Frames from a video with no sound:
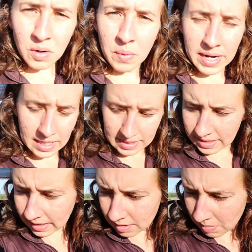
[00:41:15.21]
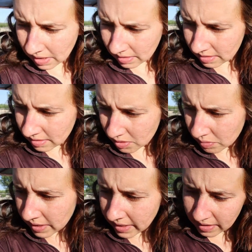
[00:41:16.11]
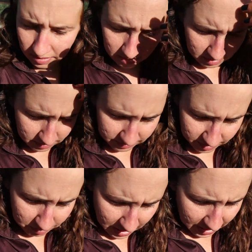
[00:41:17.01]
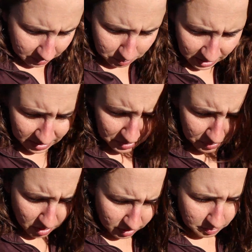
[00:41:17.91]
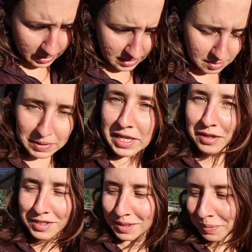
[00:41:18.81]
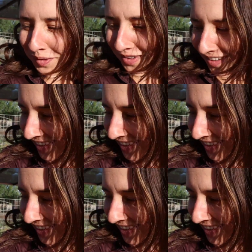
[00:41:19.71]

waiting 6 months to a year for my brand new garden bed to be usable.